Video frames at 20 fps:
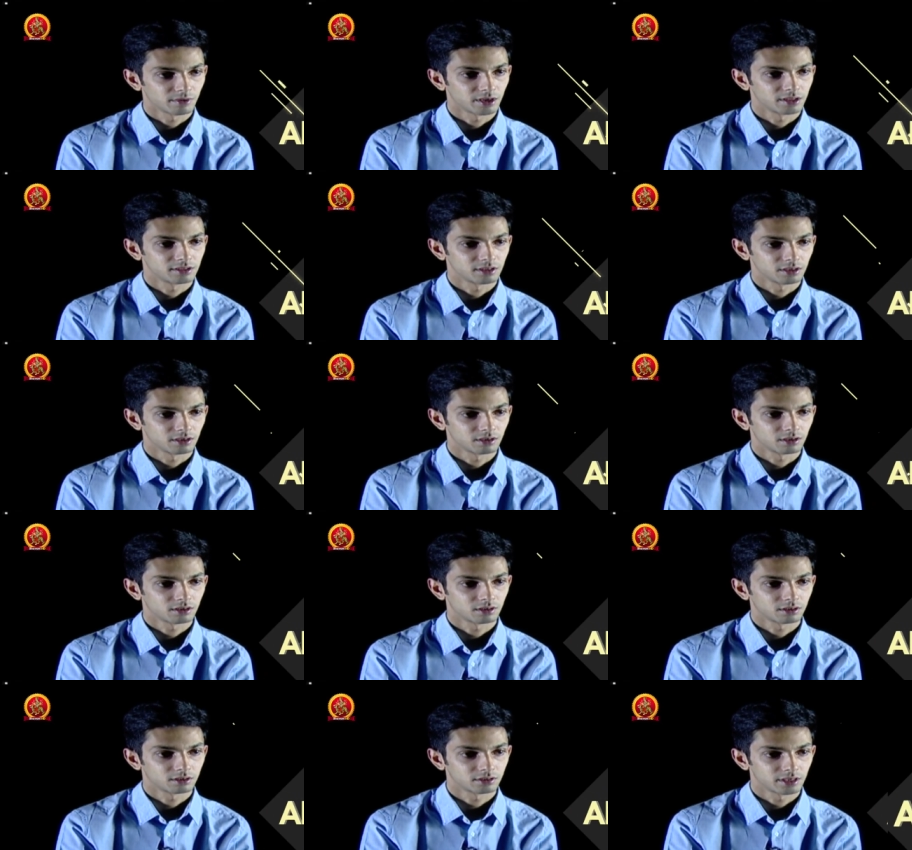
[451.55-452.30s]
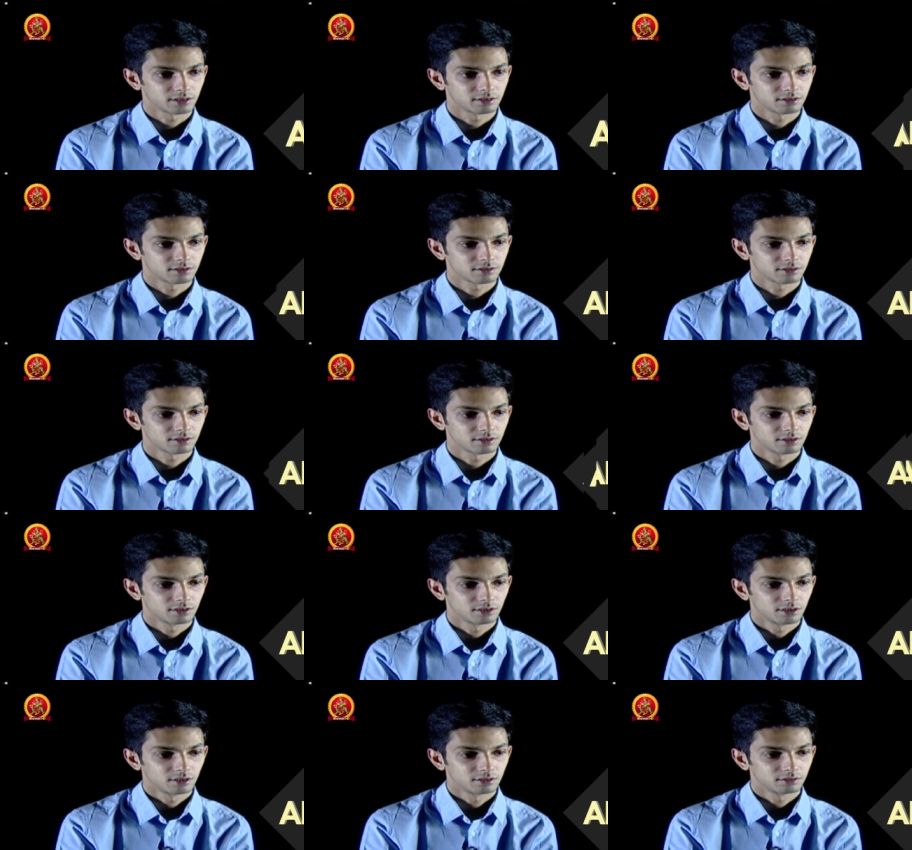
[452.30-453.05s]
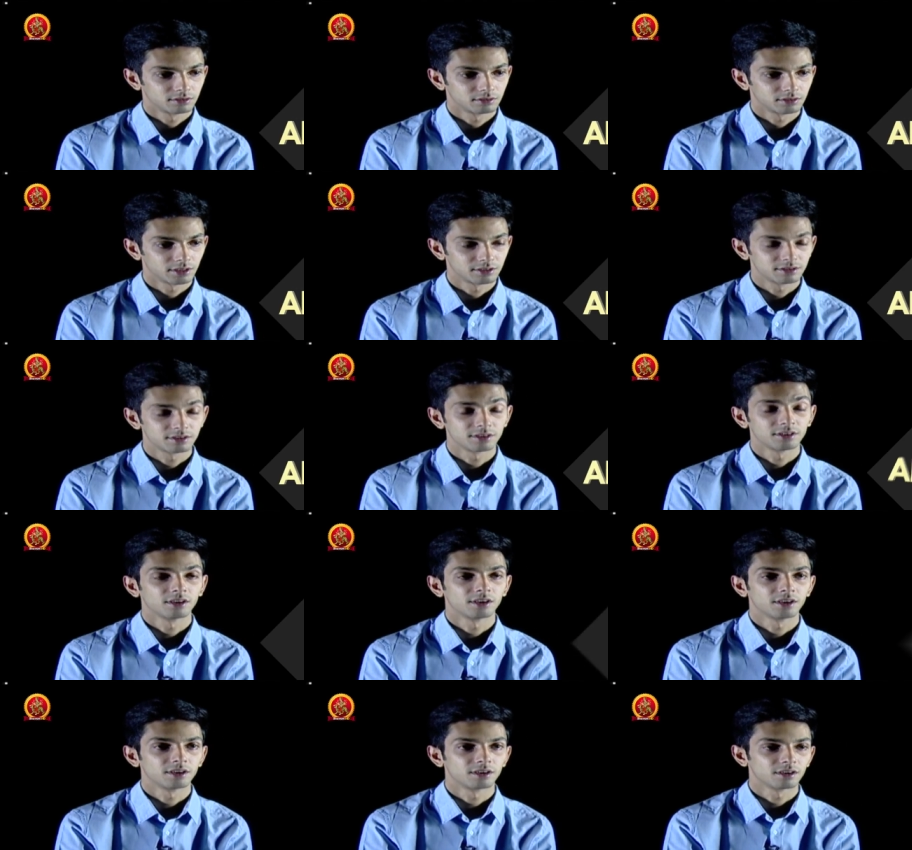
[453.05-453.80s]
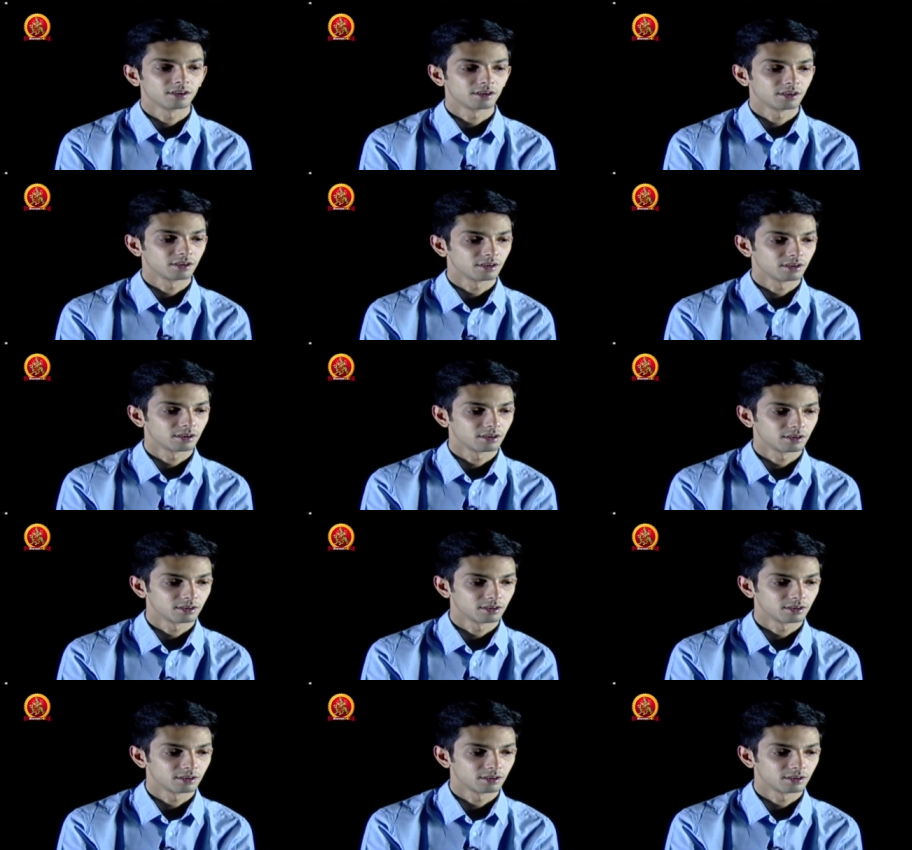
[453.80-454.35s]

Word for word: I think that's really, really